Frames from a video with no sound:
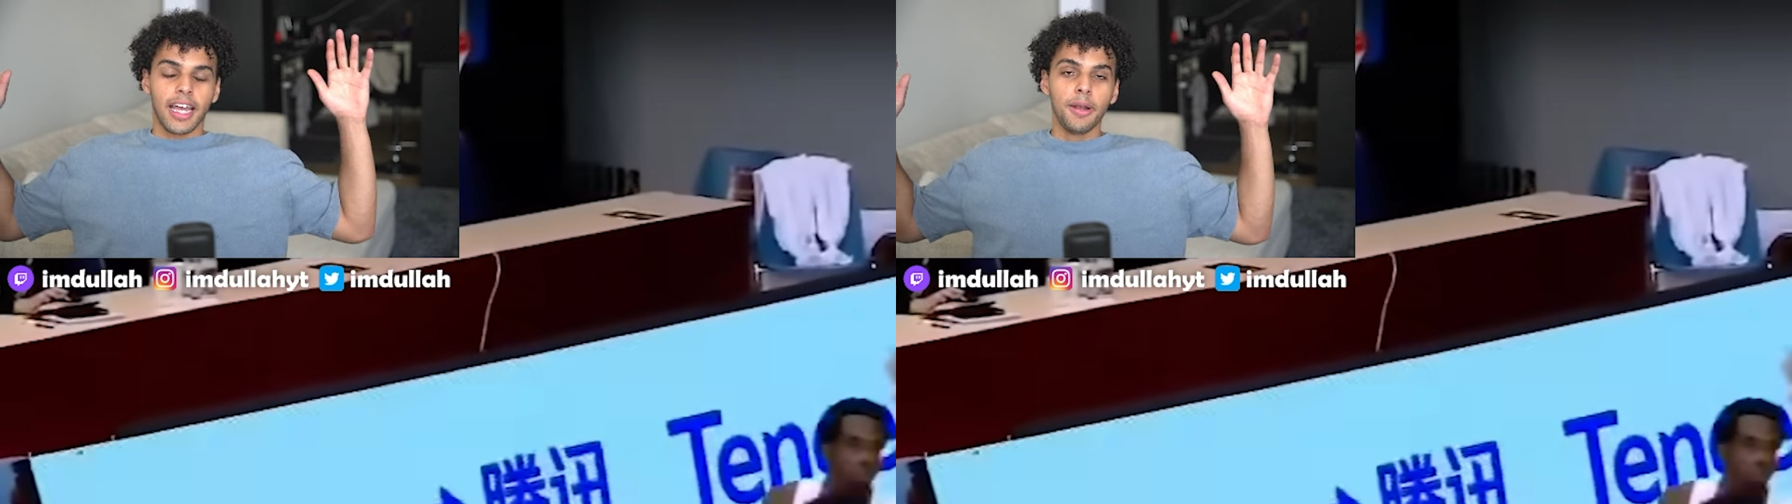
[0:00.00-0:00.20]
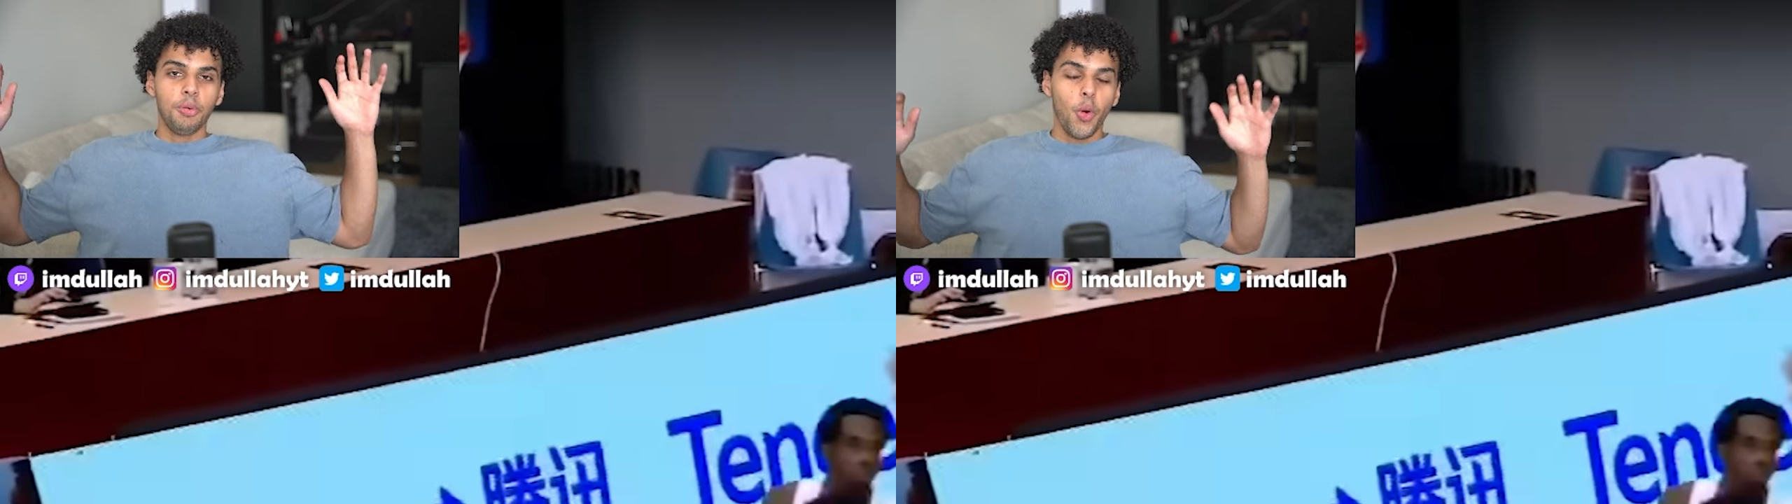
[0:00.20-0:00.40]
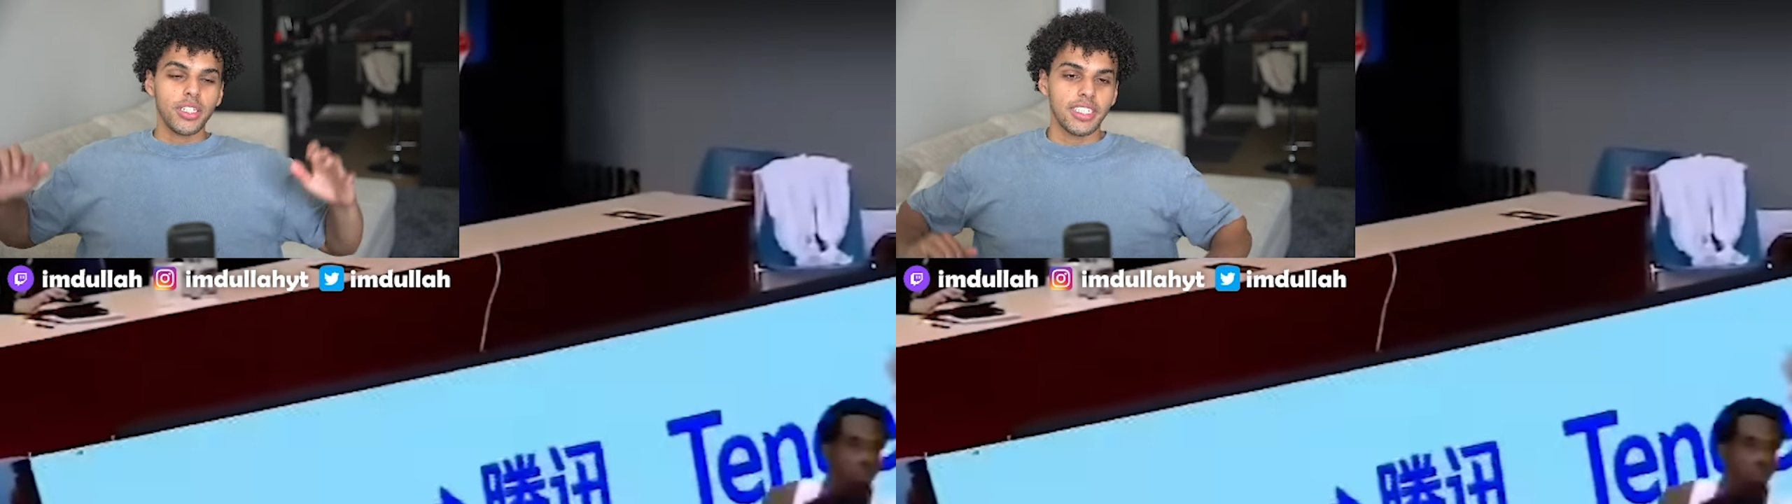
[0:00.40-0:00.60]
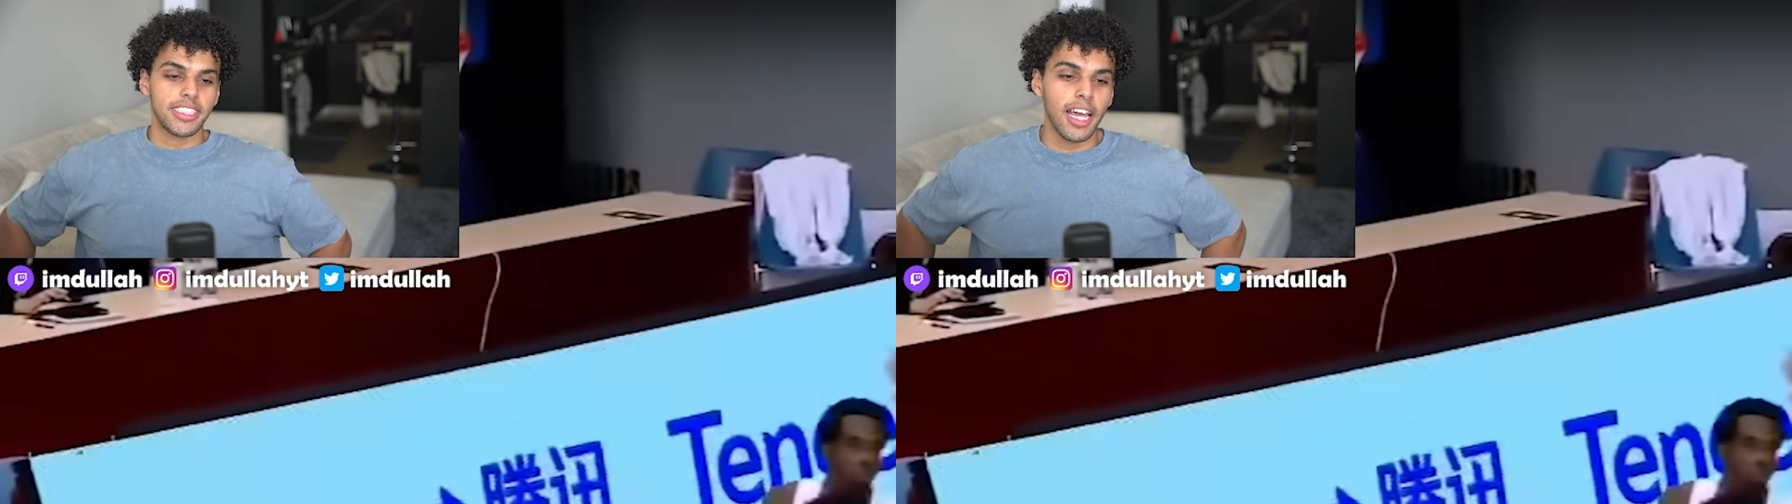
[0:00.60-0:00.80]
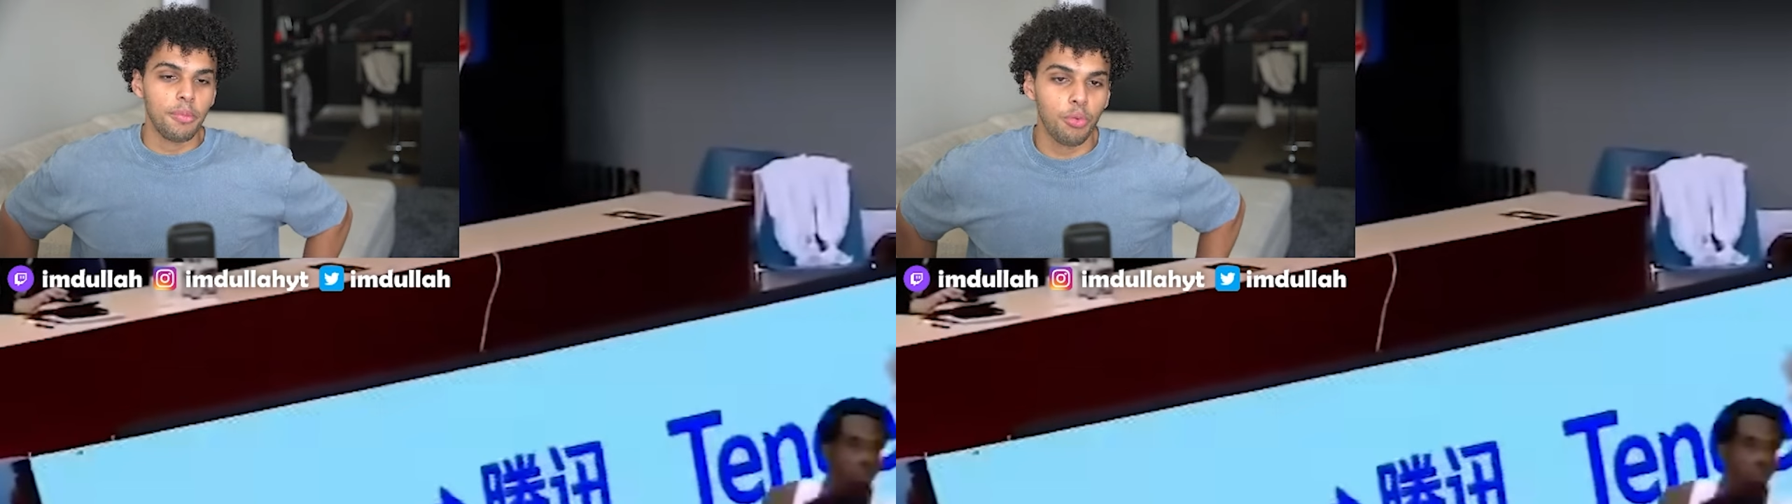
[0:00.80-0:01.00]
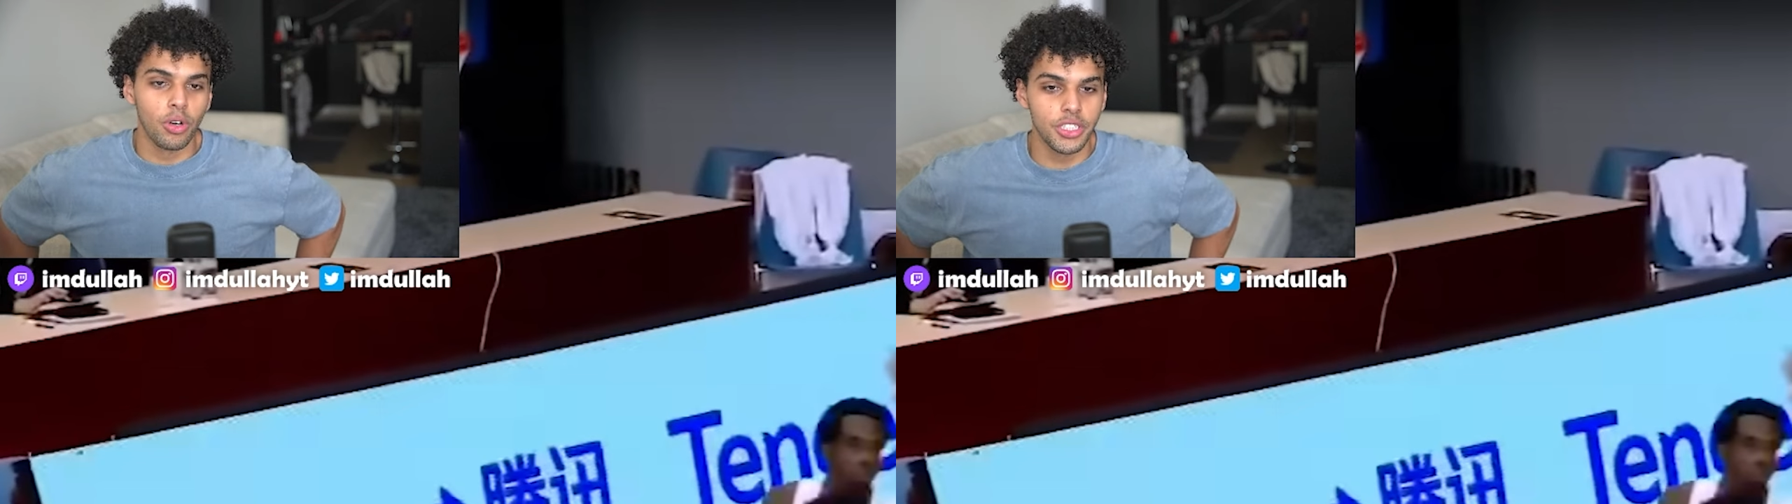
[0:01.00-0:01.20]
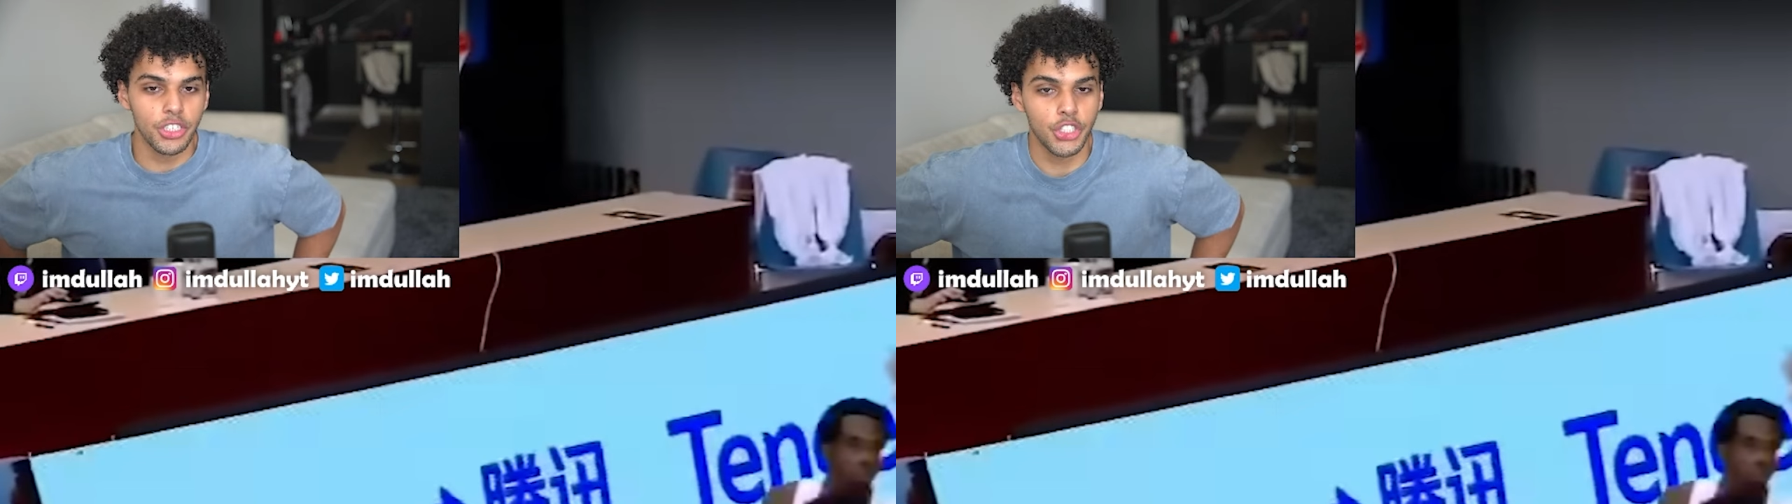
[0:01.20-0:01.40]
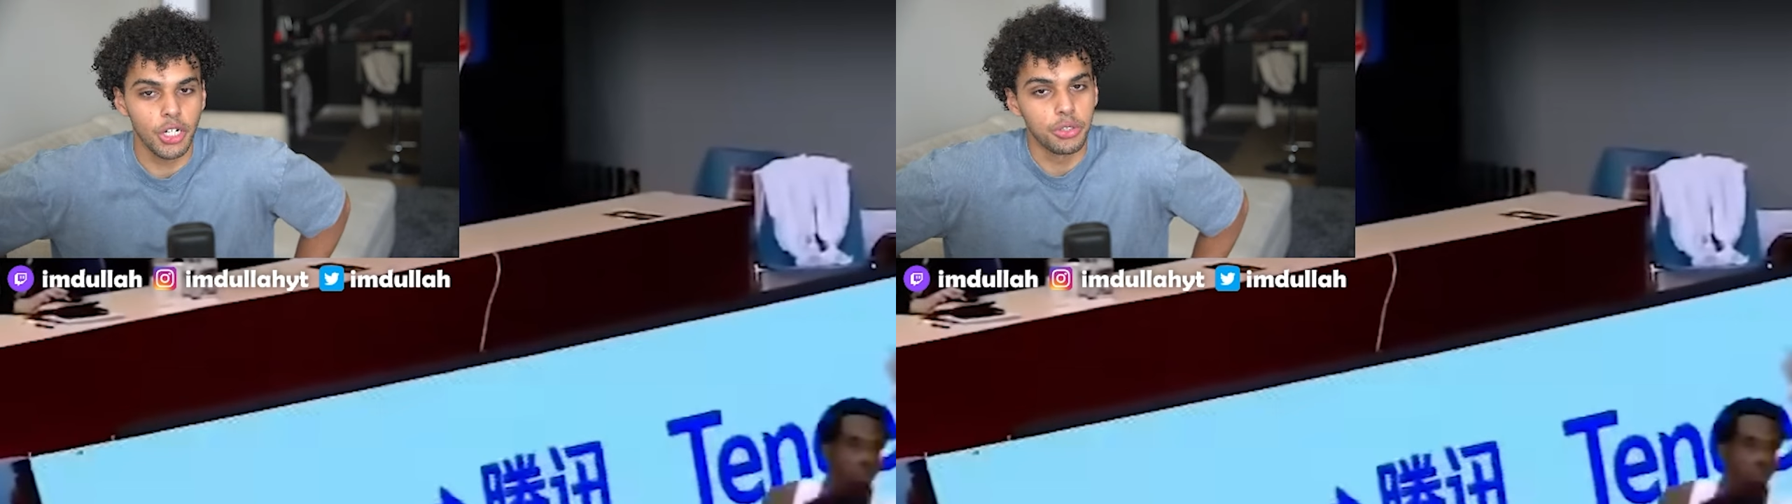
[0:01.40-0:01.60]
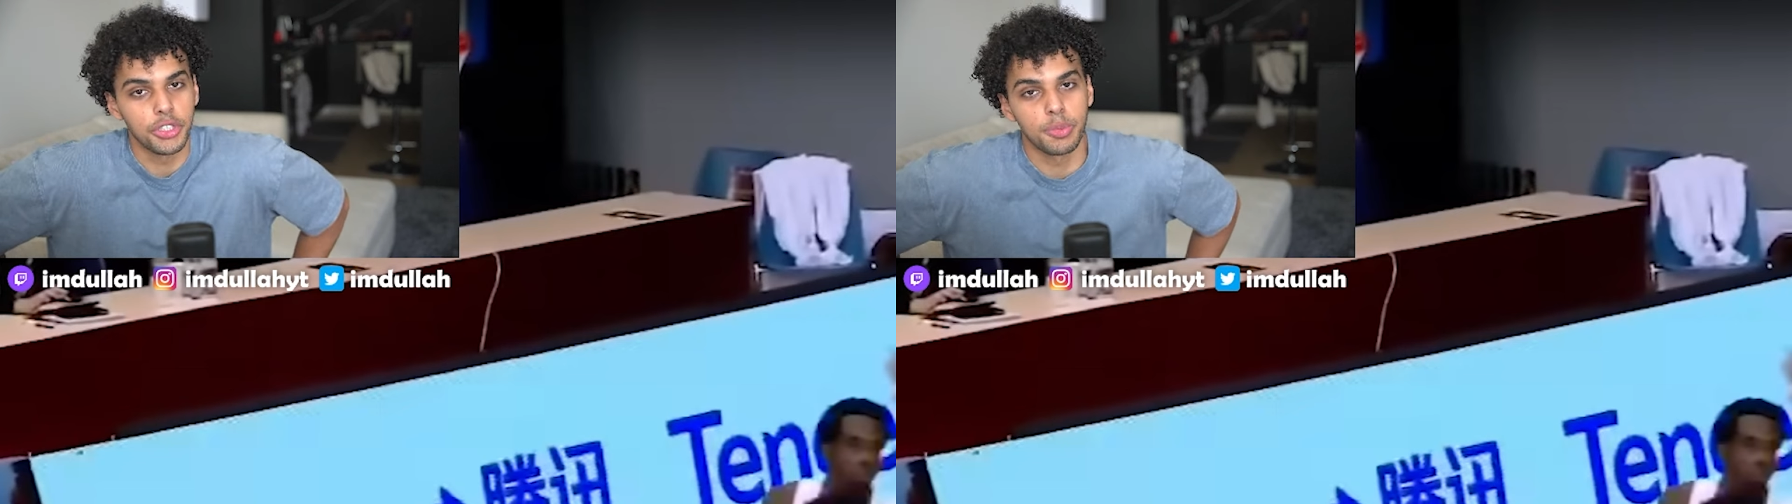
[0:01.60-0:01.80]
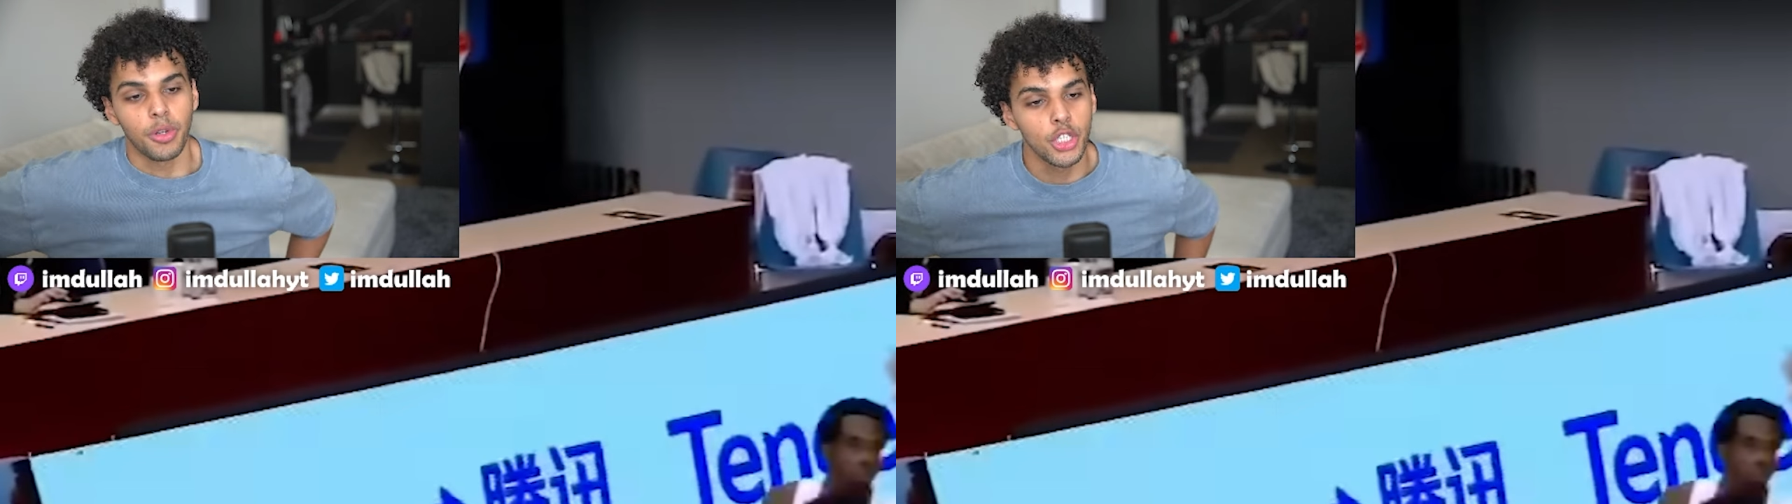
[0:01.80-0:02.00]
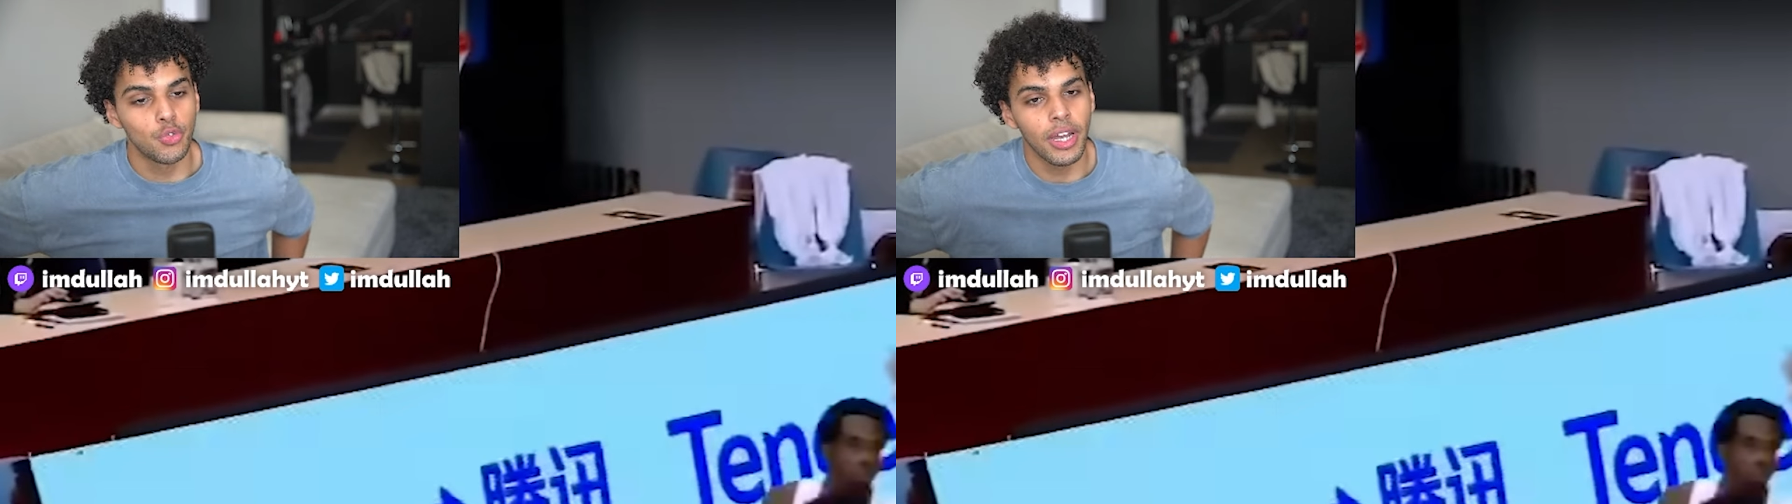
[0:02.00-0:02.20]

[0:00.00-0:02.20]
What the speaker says: 10 points and 10 boards is atrocious, bro.